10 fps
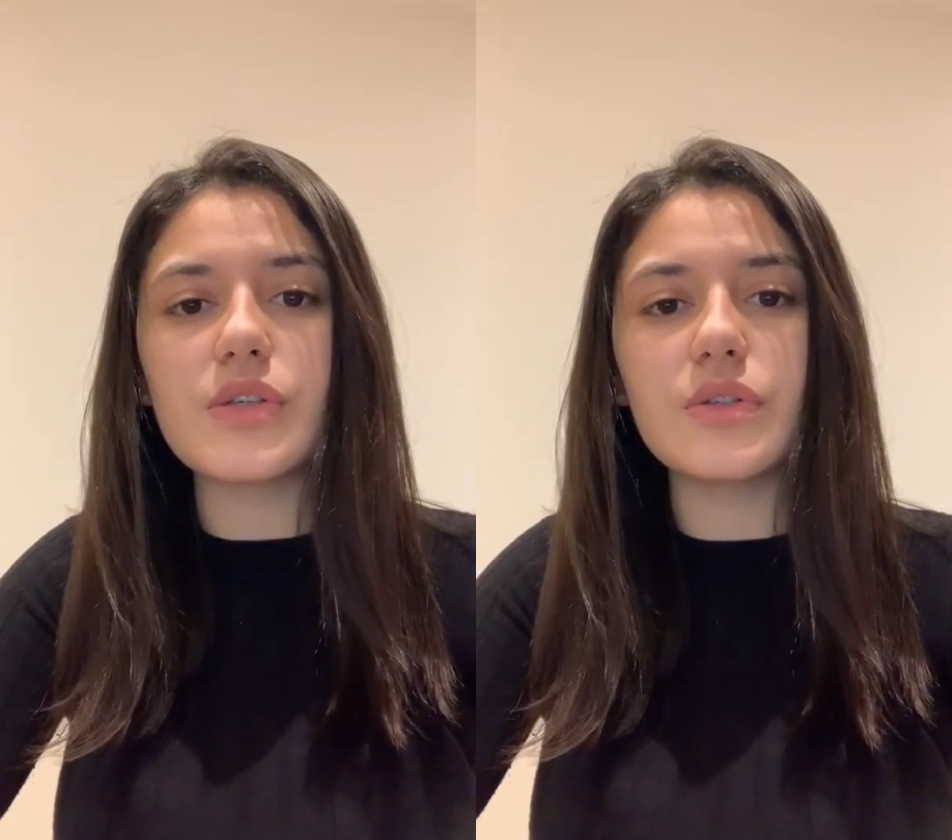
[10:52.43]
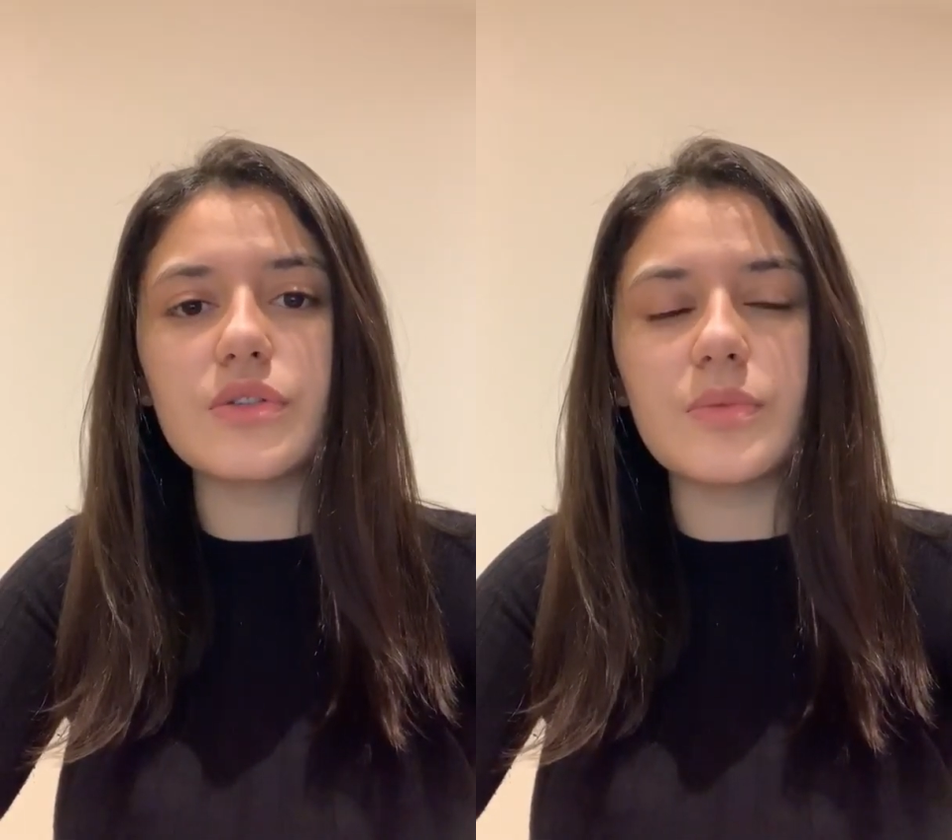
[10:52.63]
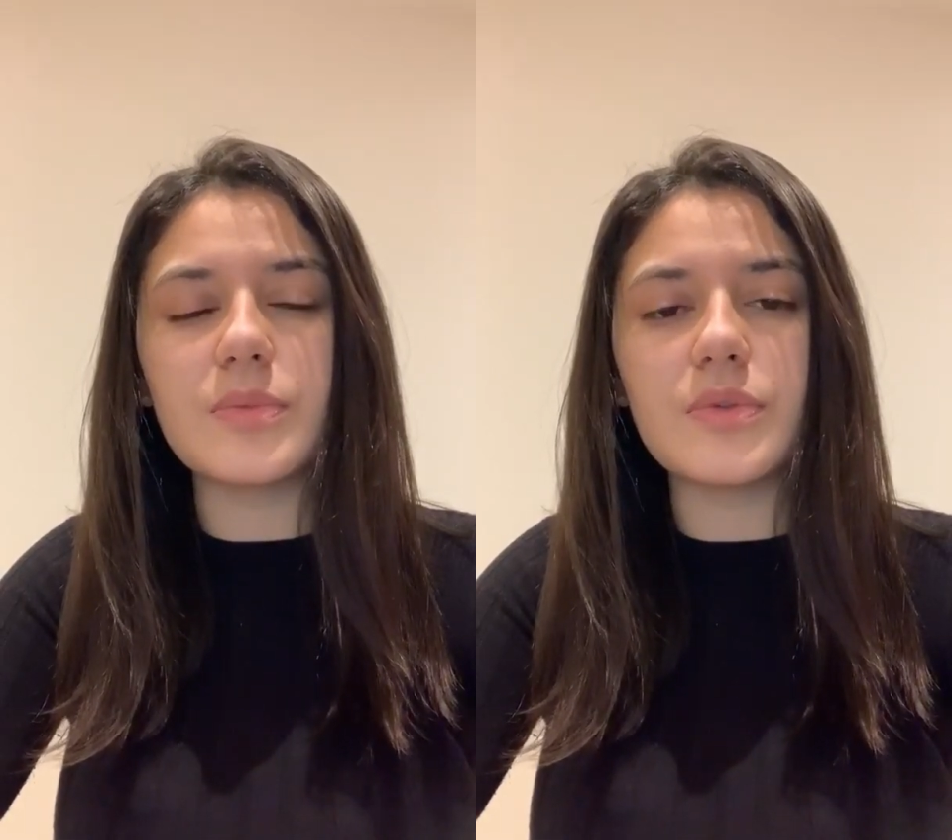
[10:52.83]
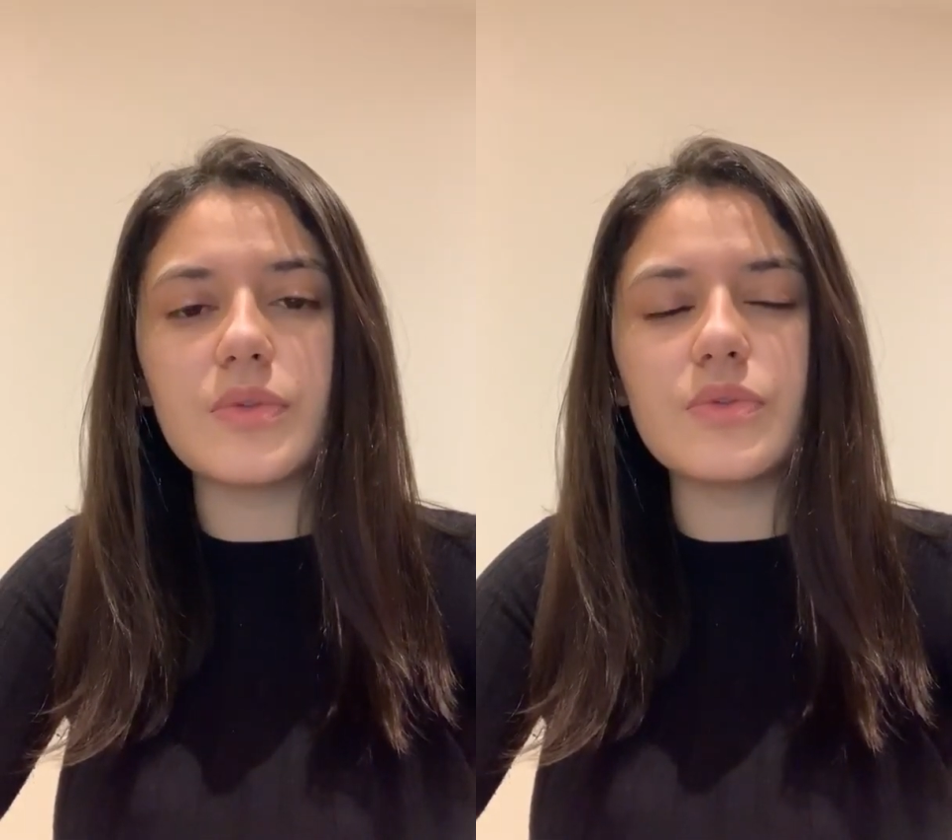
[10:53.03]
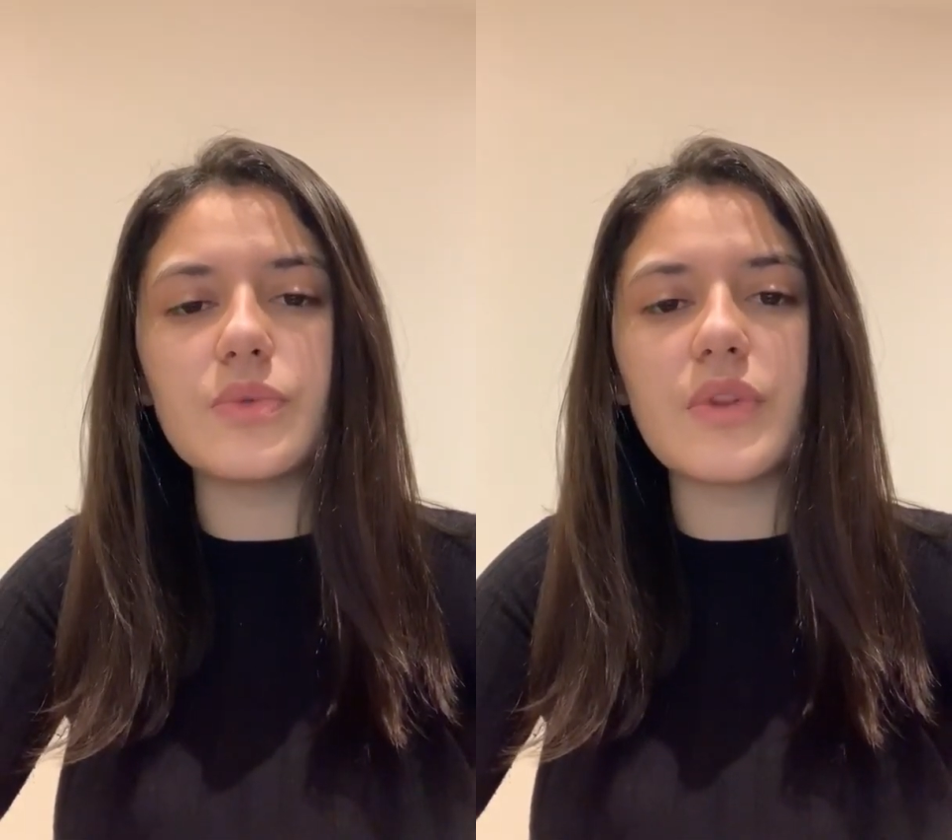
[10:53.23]

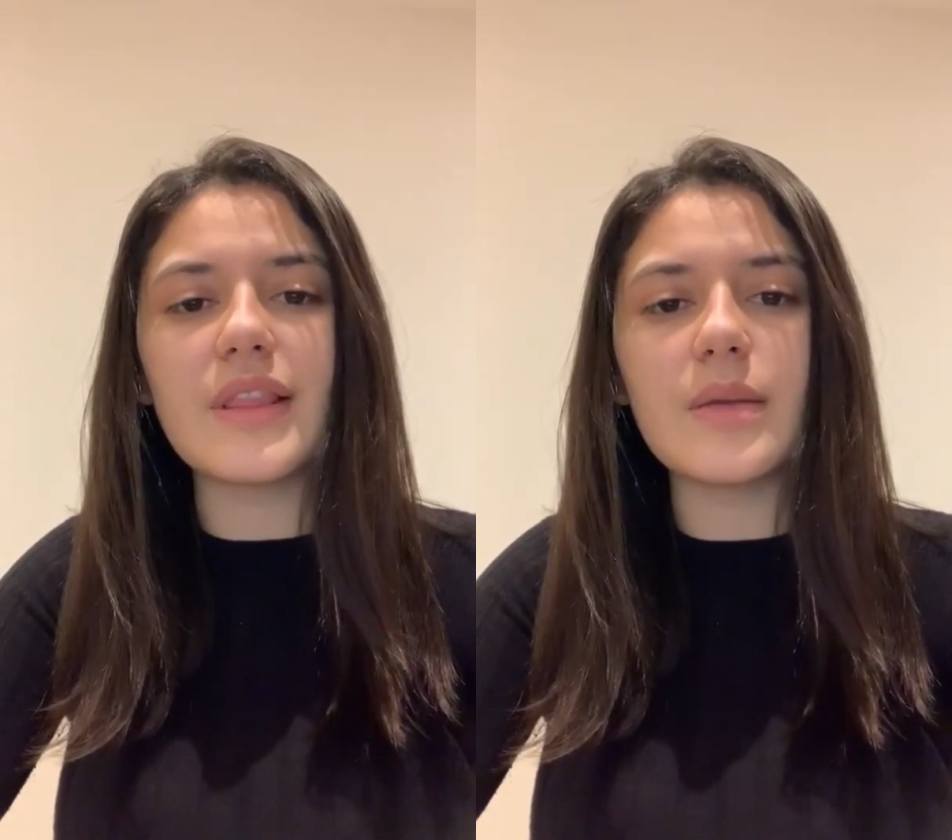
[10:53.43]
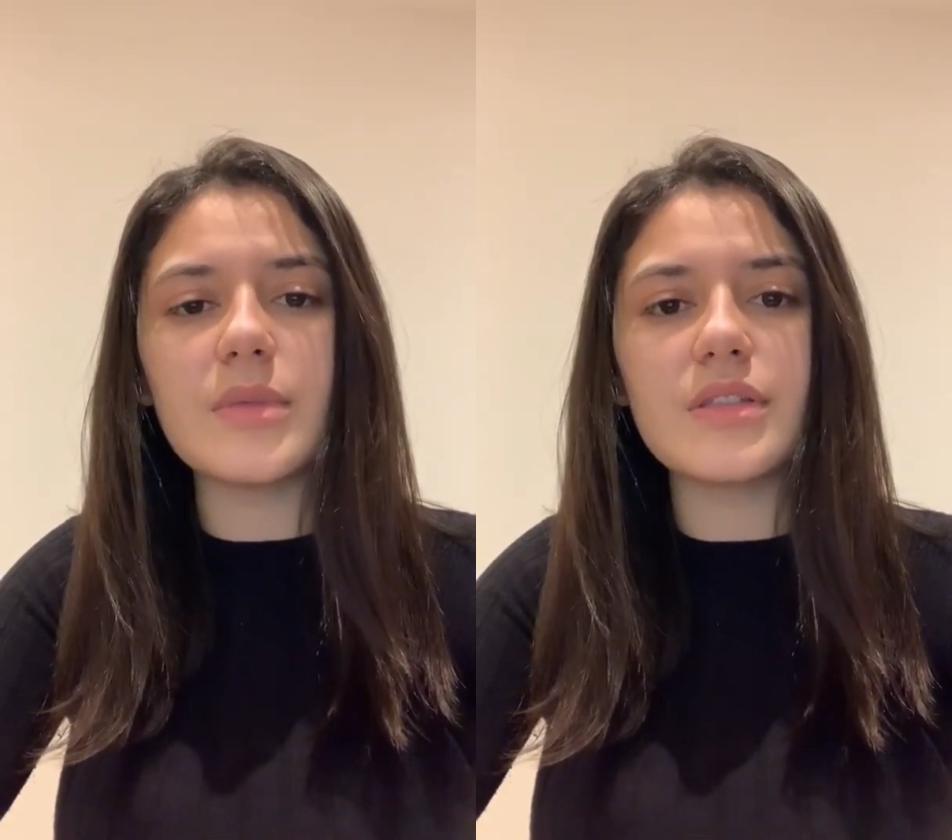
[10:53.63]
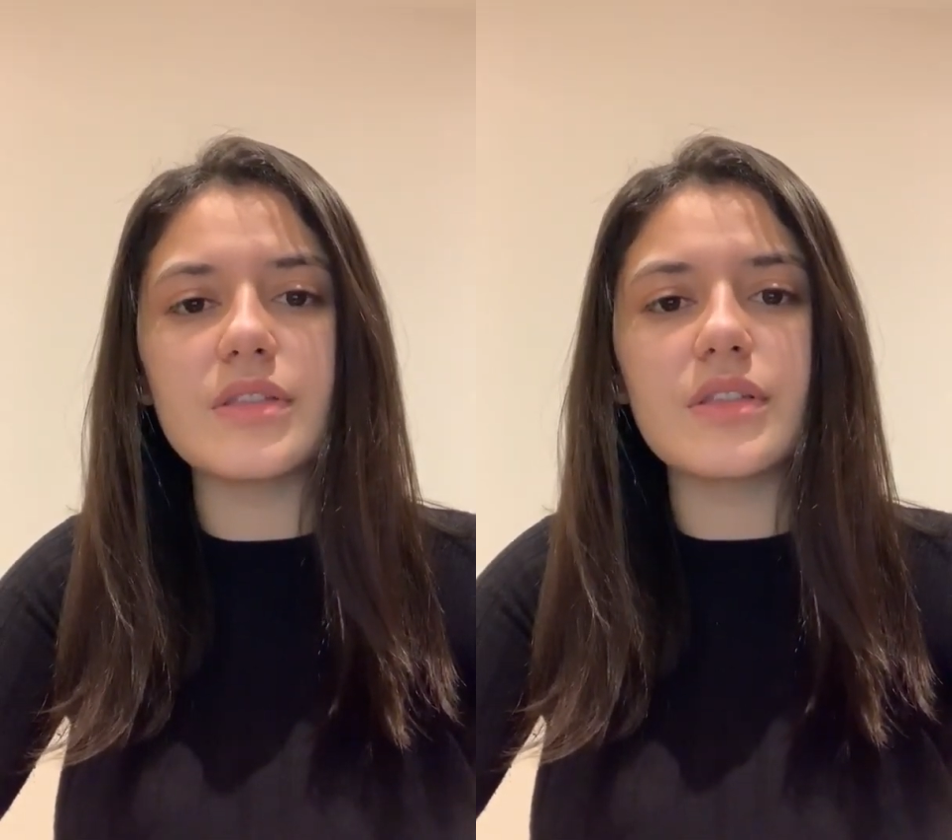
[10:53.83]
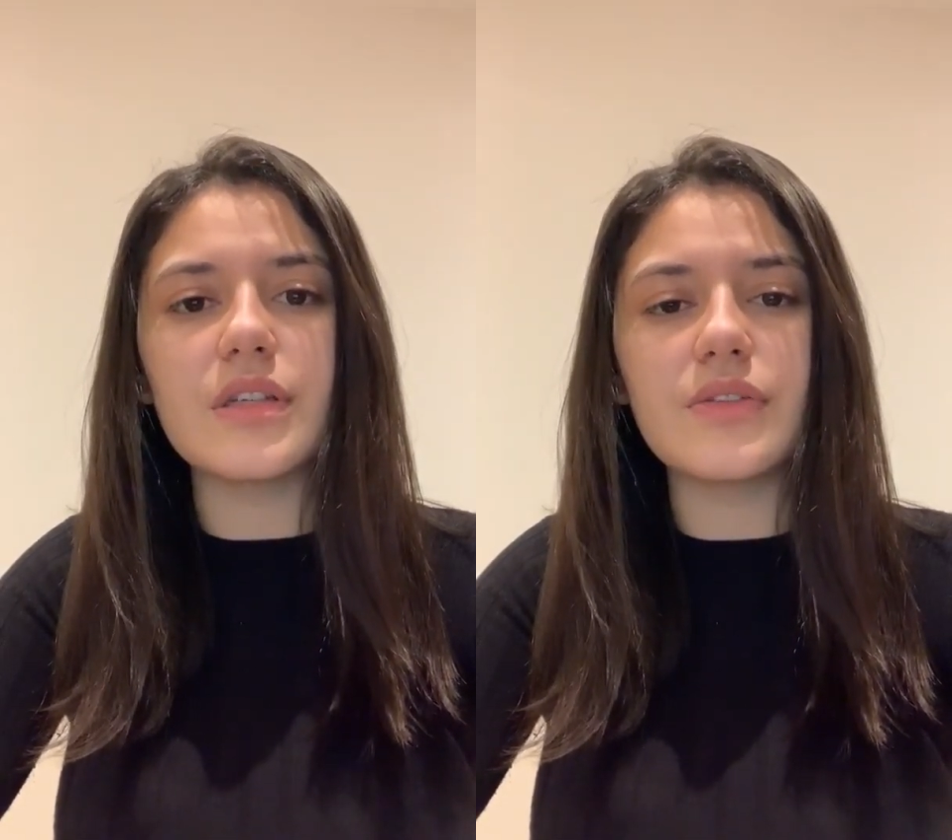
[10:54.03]
contribute with limited